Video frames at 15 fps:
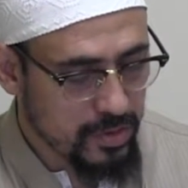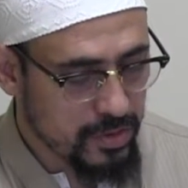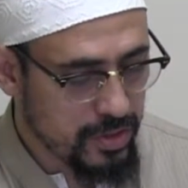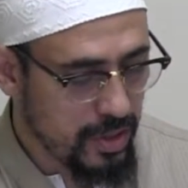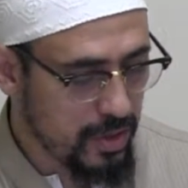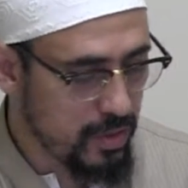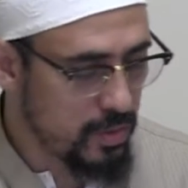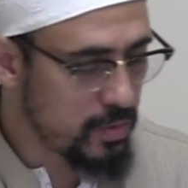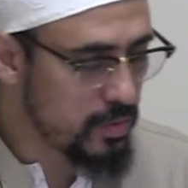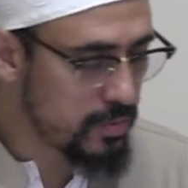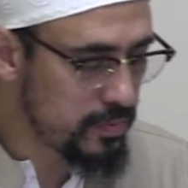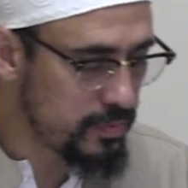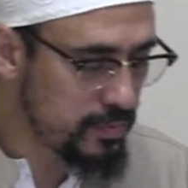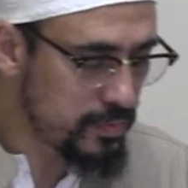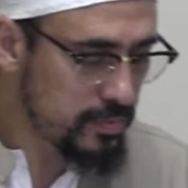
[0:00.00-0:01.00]
So
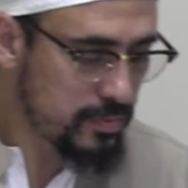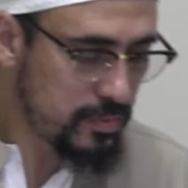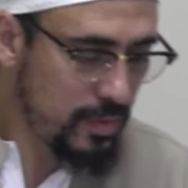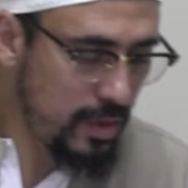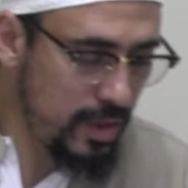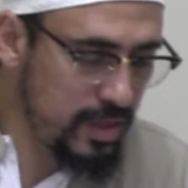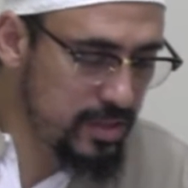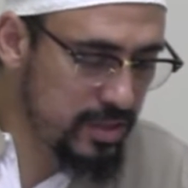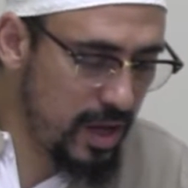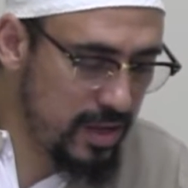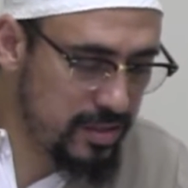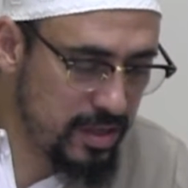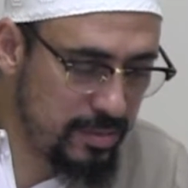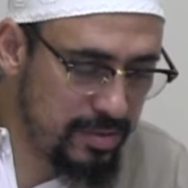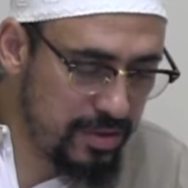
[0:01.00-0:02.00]
it's not
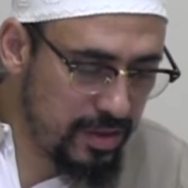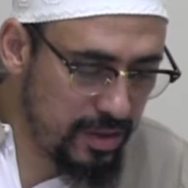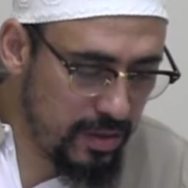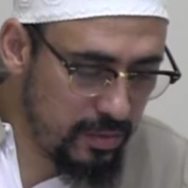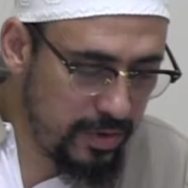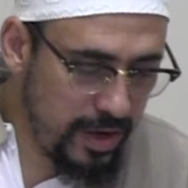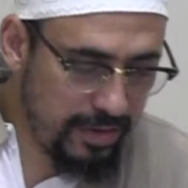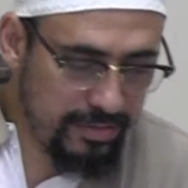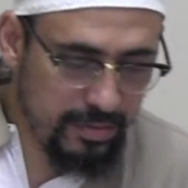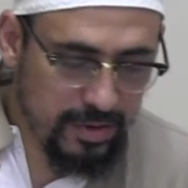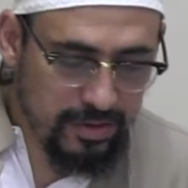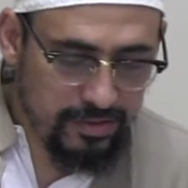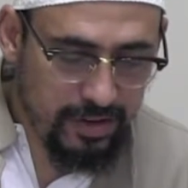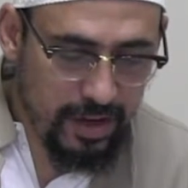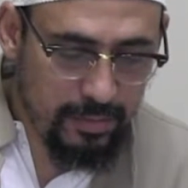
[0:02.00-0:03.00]
something that we have to be
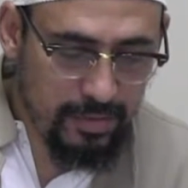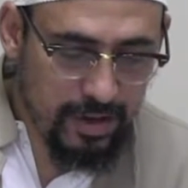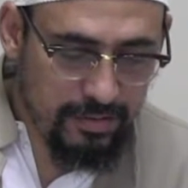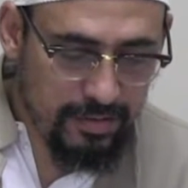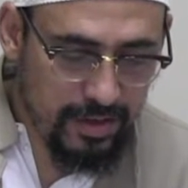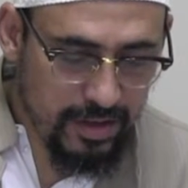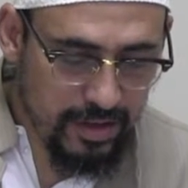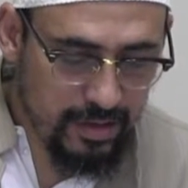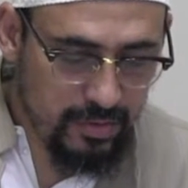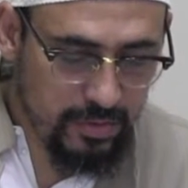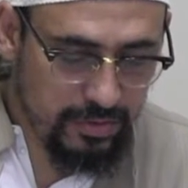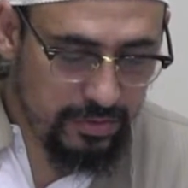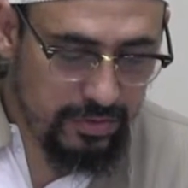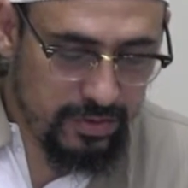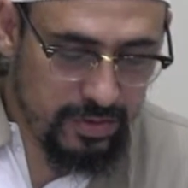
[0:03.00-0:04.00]
ashamed of, that he
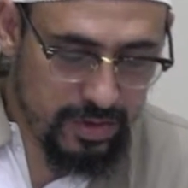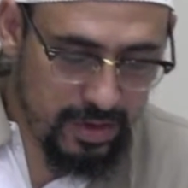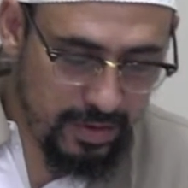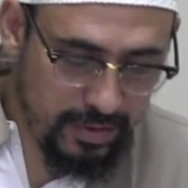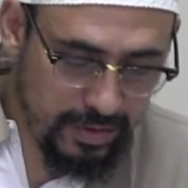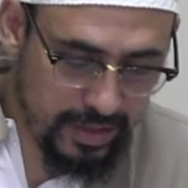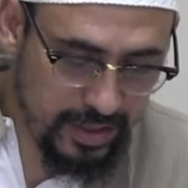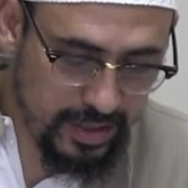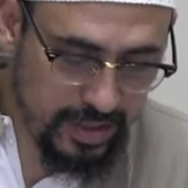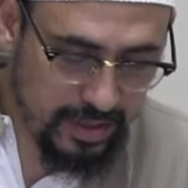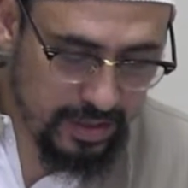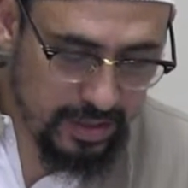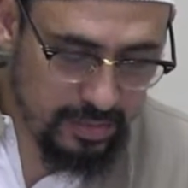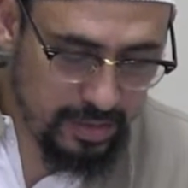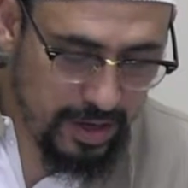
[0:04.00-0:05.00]
and
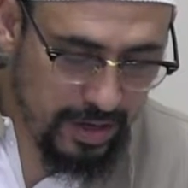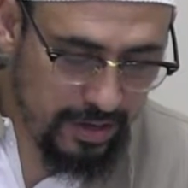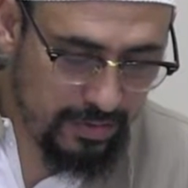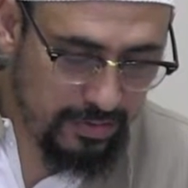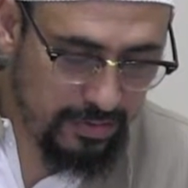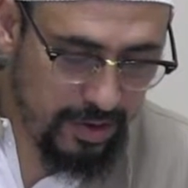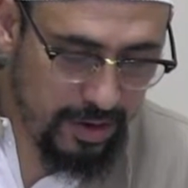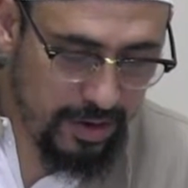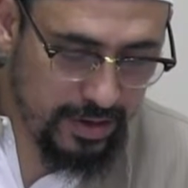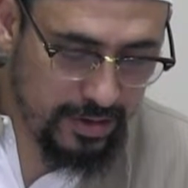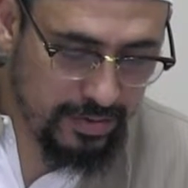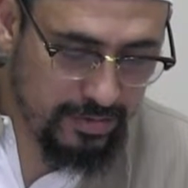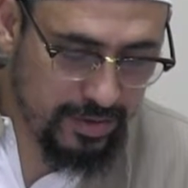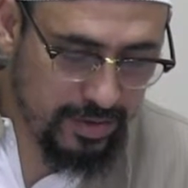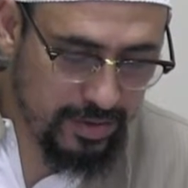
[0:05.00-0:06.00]
the companions fought and
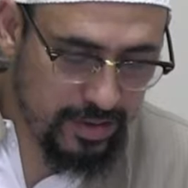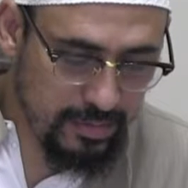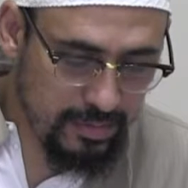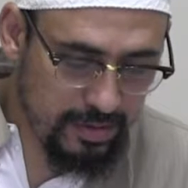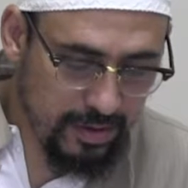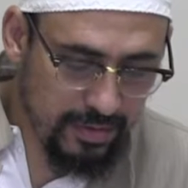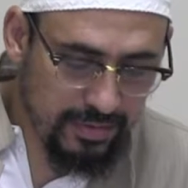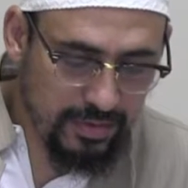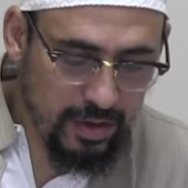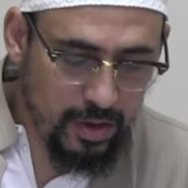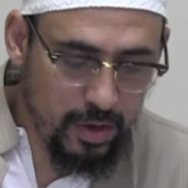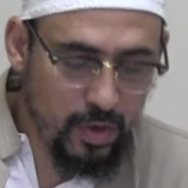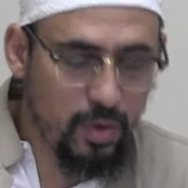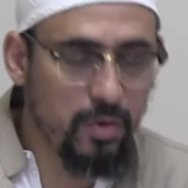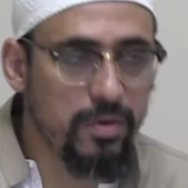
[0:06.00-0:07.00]
defended themselves,
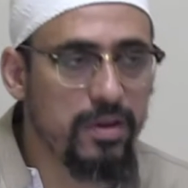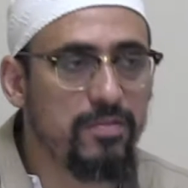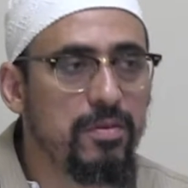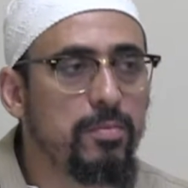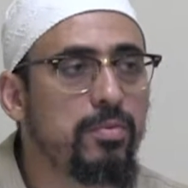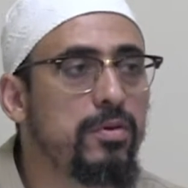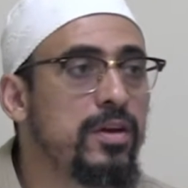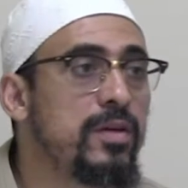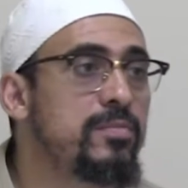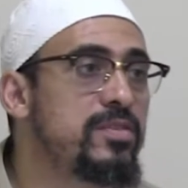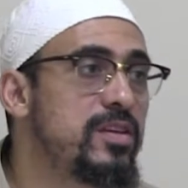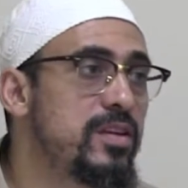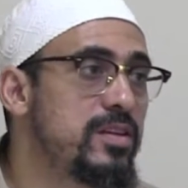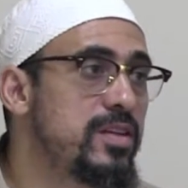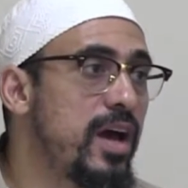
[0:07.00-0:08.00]
or even
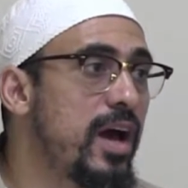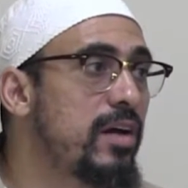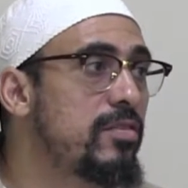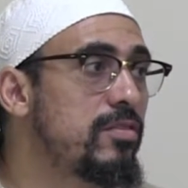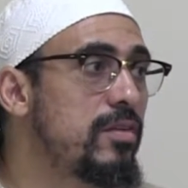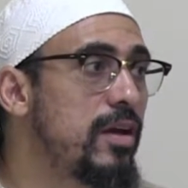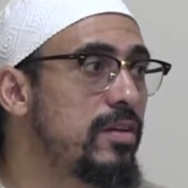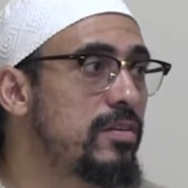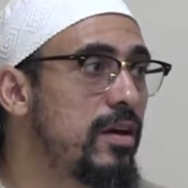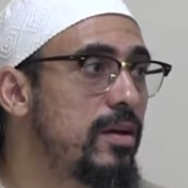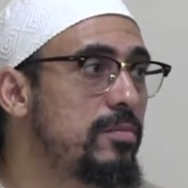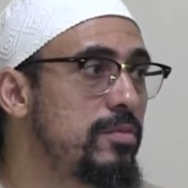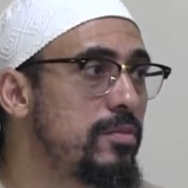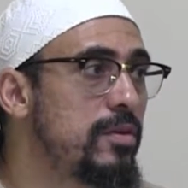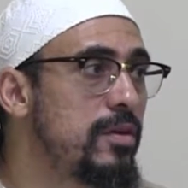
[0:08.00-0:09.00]
preempted attacks at
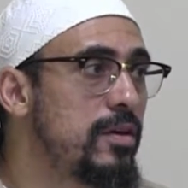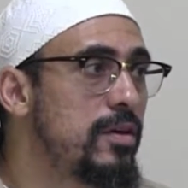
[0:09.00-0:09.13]
times.